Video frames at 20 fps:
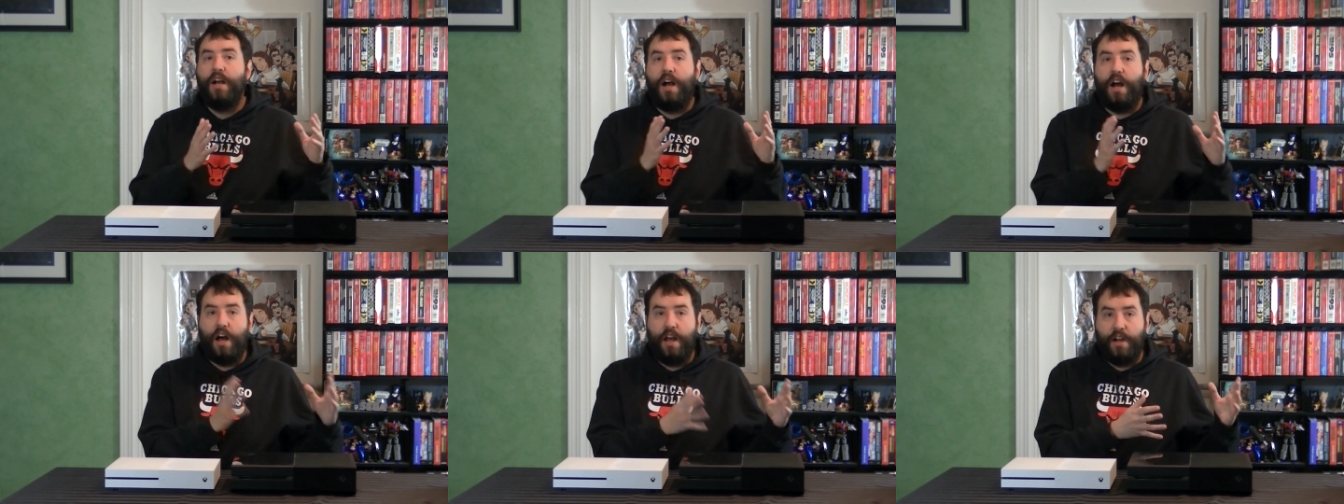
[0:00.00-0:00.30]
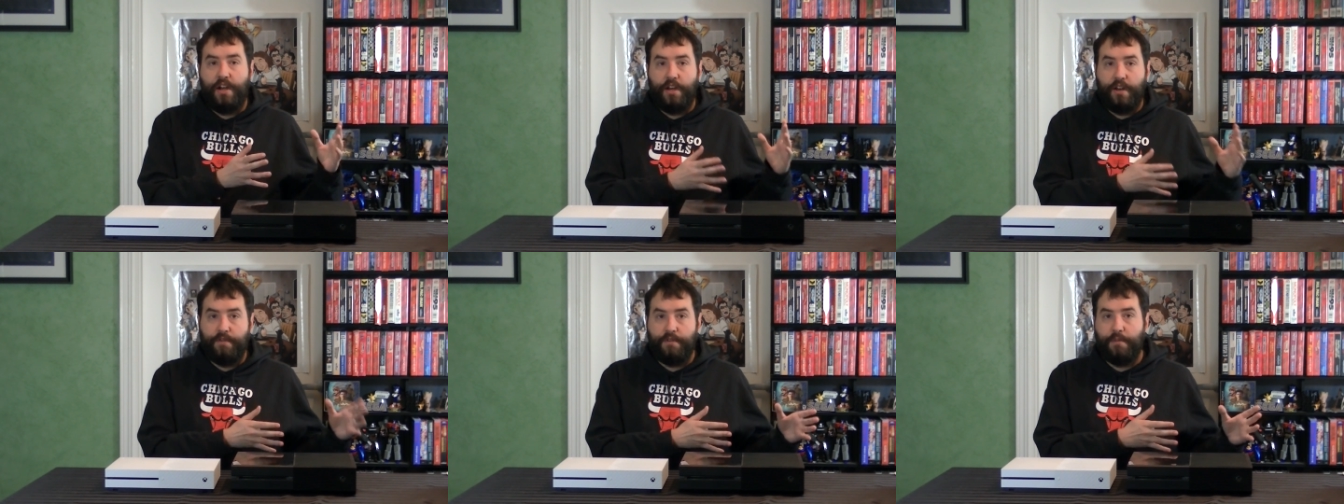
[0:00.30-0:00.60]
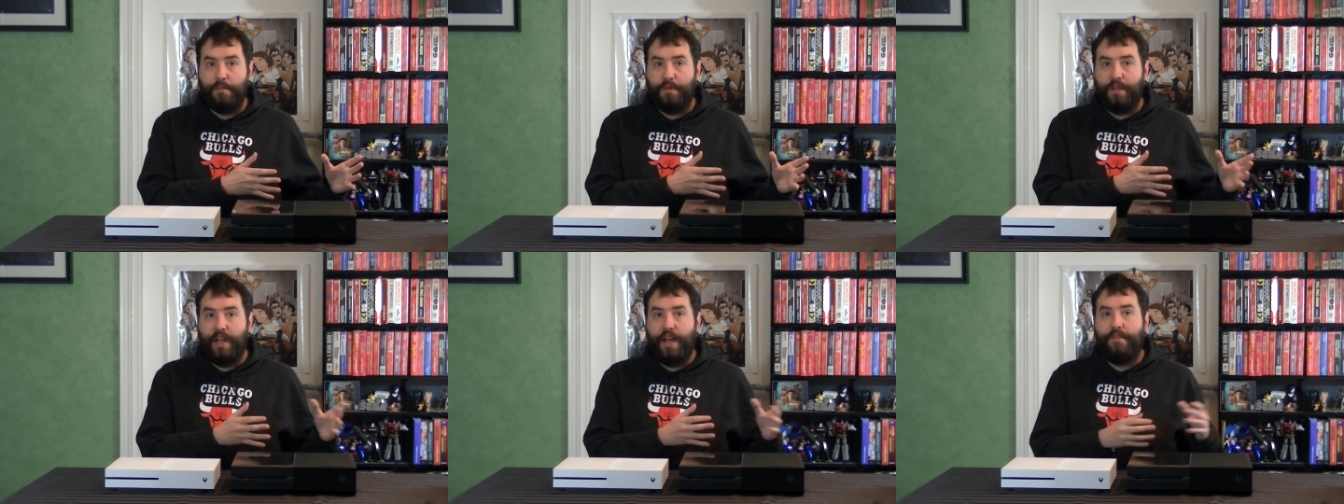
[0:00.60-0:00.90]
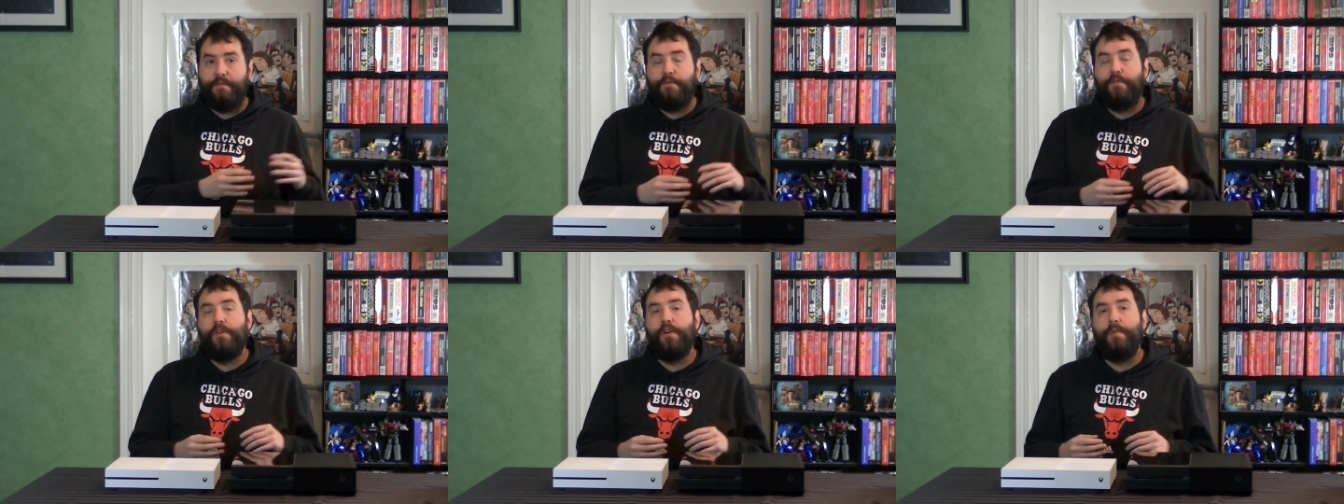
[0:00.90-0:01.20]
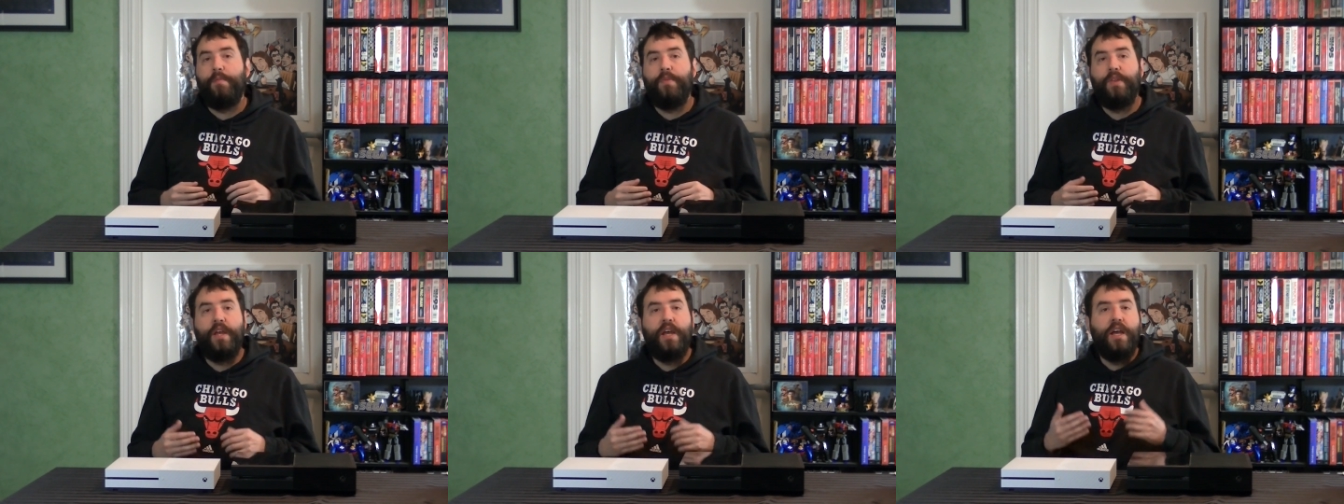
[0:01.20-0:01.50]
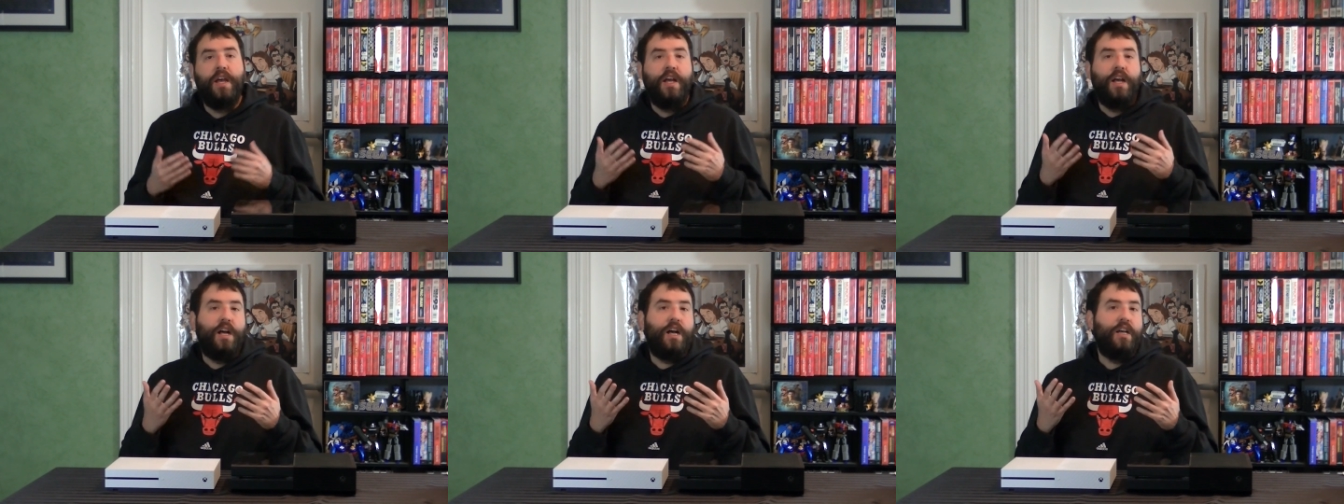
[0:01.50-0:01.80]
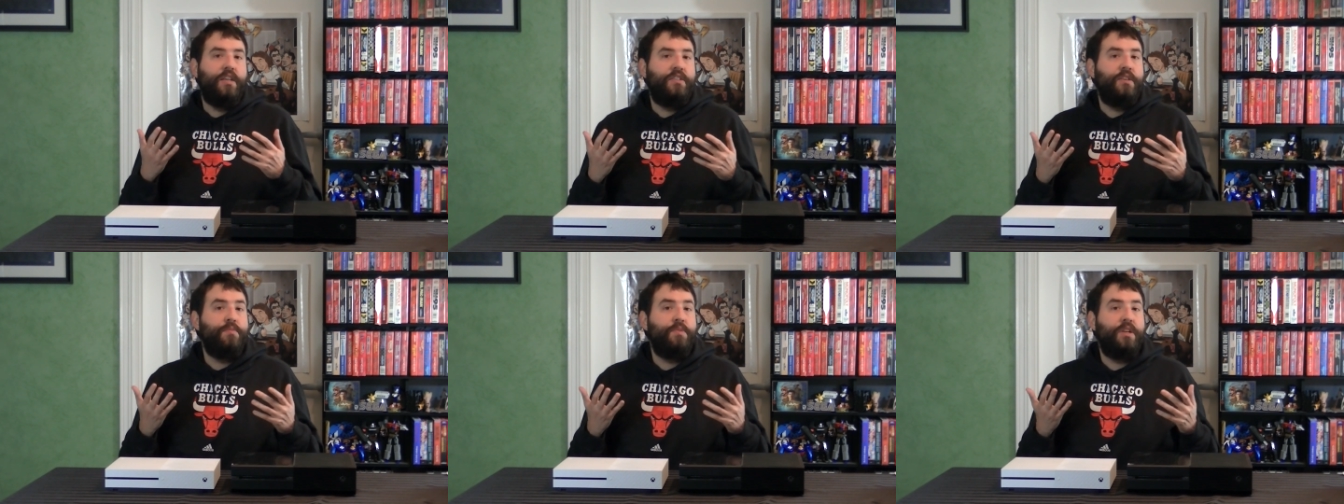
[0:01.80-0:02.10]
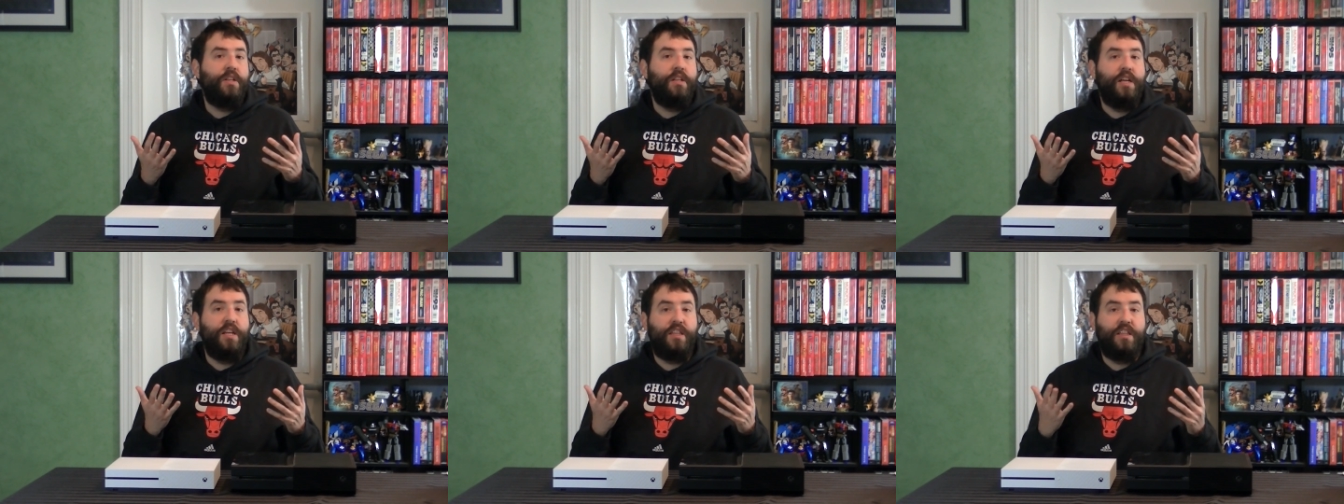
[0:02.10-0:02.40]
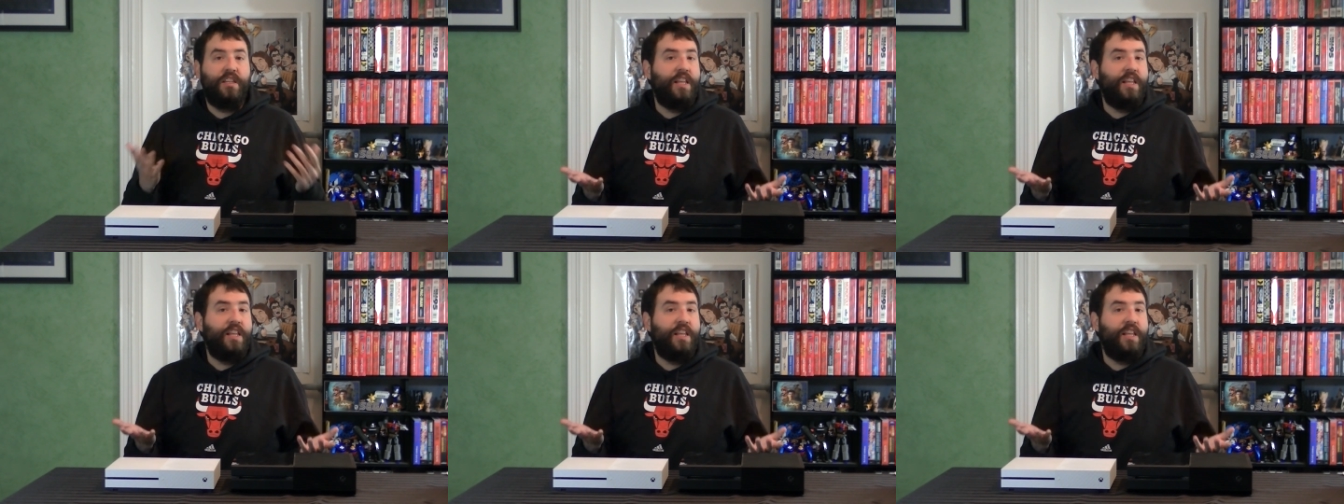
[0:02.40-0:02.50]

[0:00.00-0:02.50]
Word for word: on a different platform. Something like The